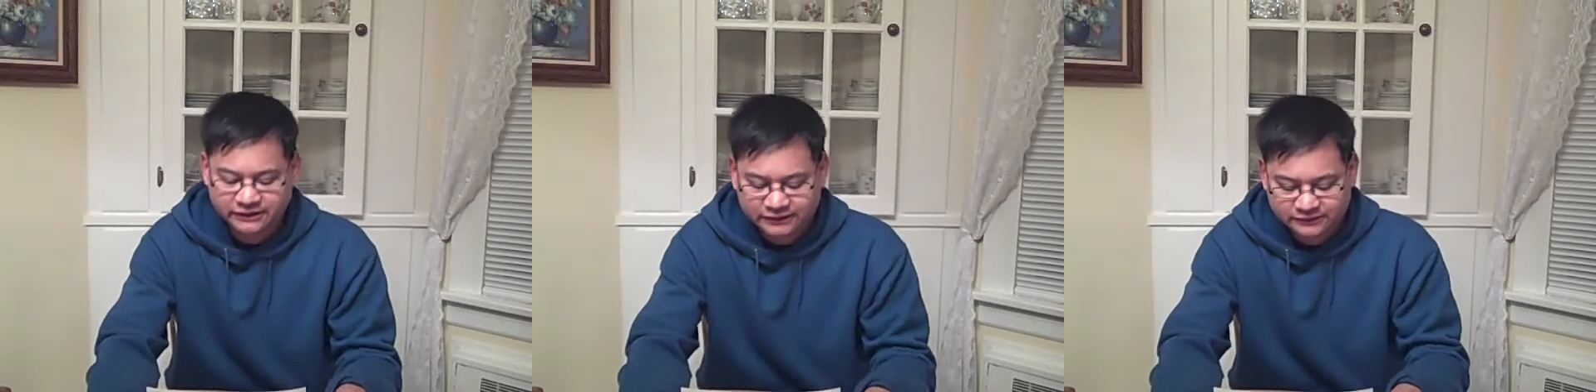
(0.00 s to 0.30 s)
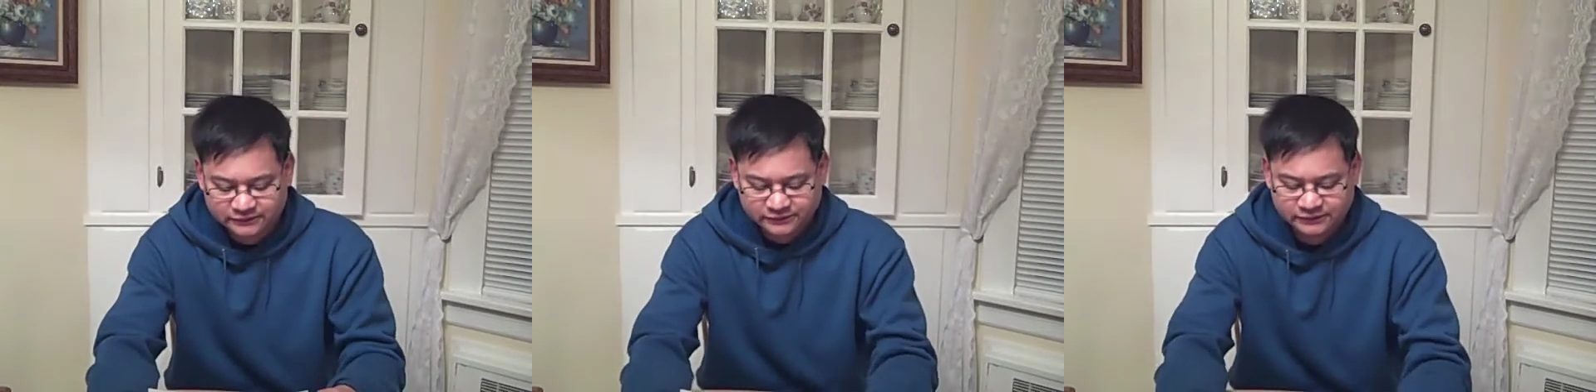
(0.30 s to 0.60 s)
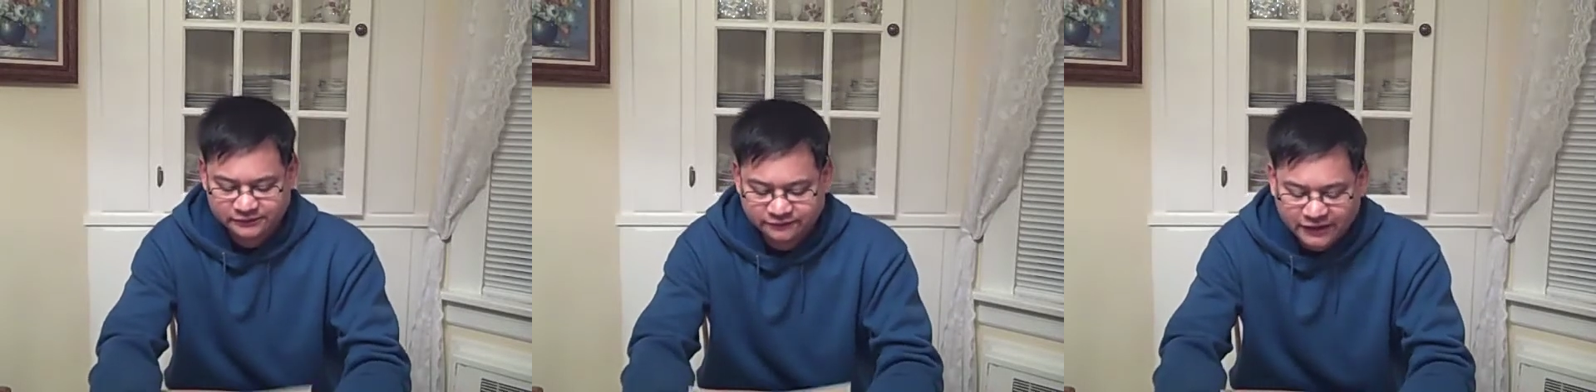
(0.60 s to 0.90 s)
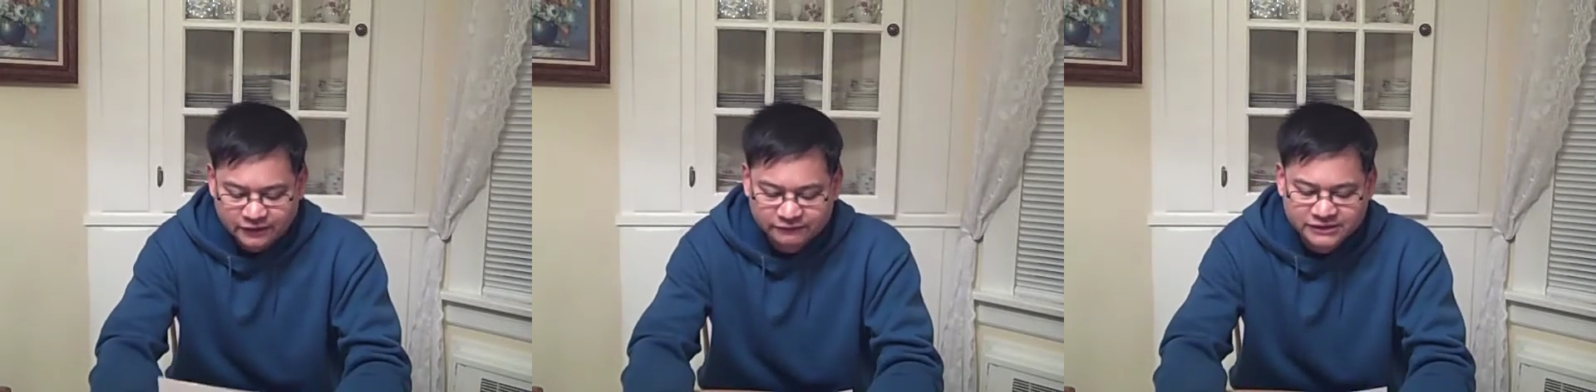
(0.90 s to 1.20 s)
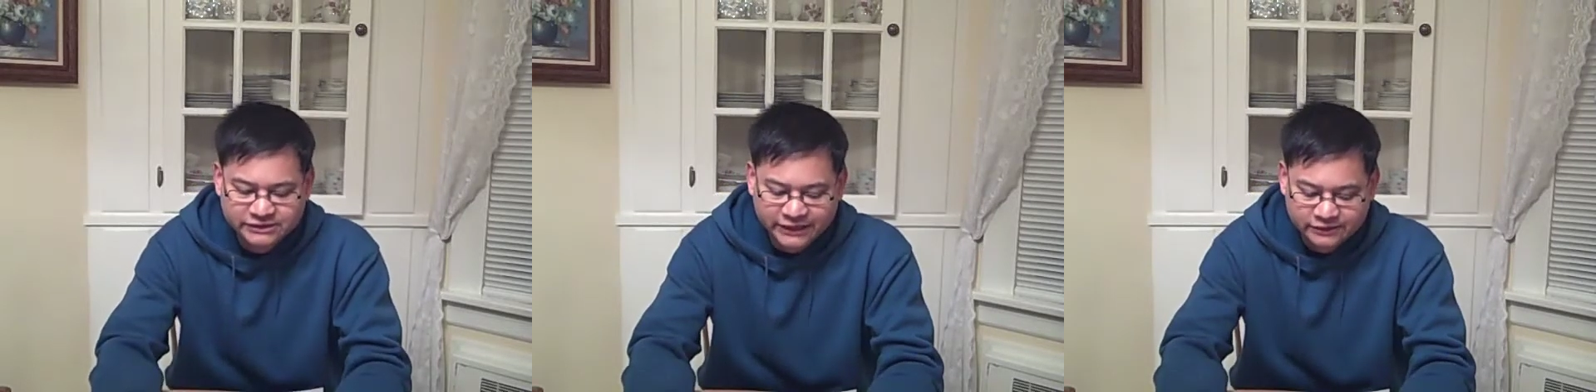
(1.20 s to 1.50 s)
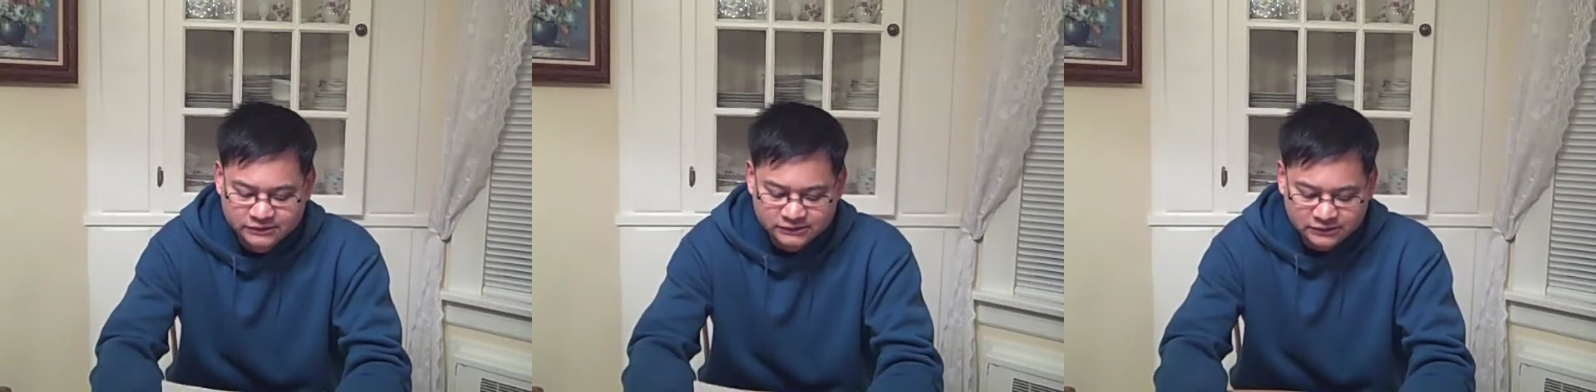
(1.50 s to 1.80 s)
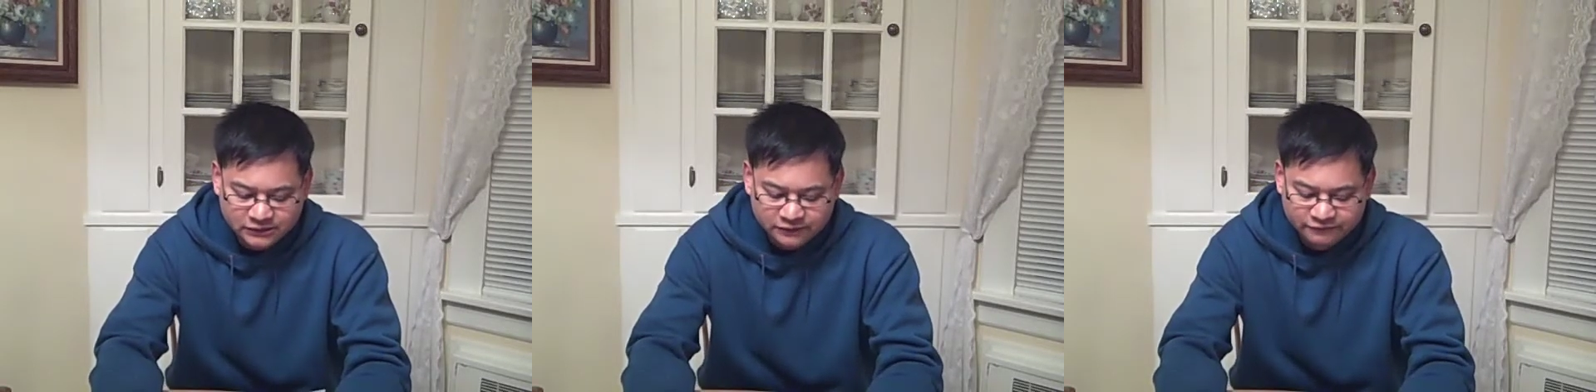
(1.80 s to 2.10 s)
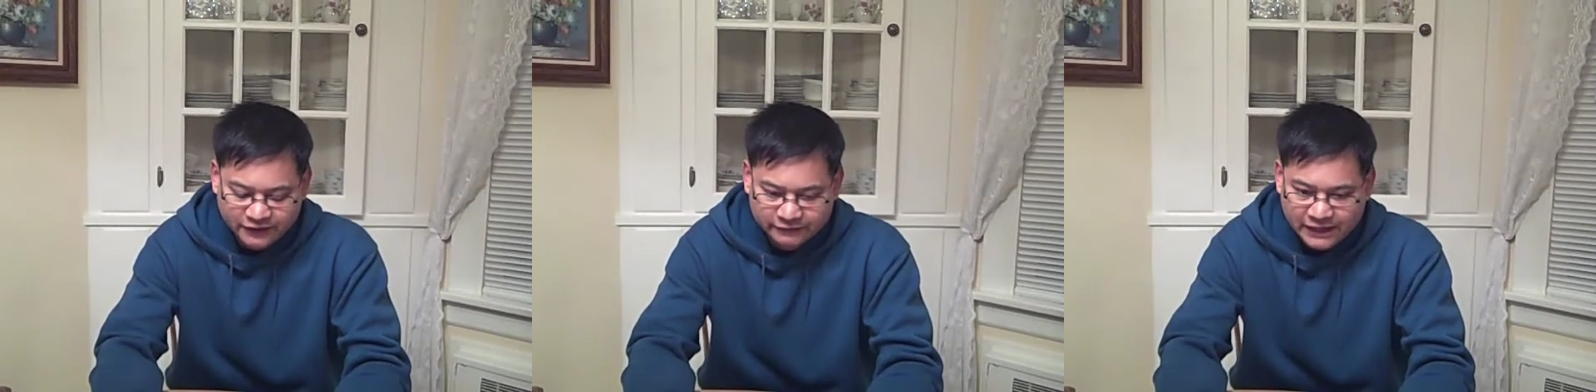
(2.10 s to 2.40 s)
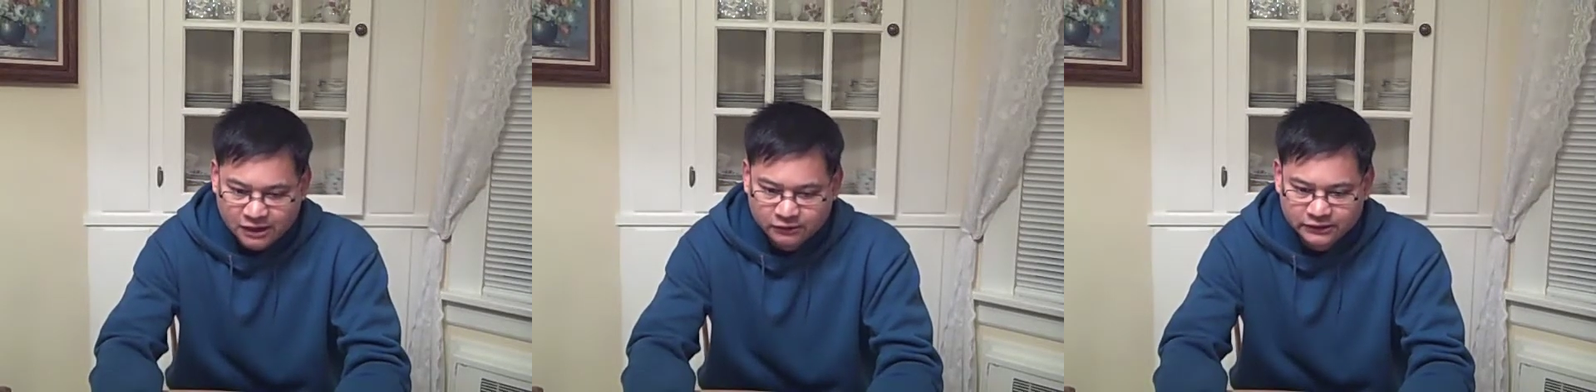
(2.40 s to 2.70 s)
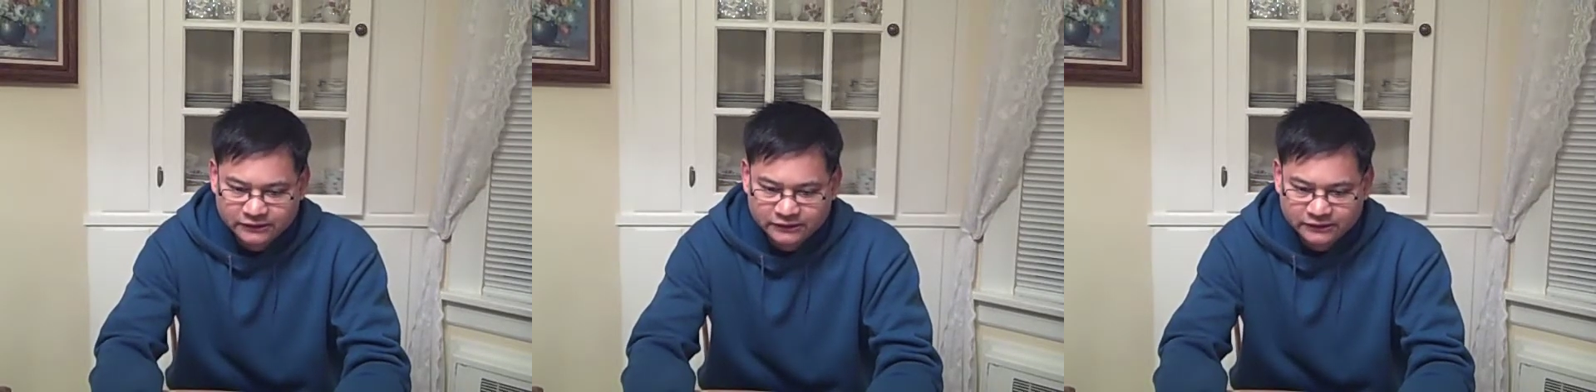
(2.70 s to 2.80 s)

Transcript: that the fire investigators found out.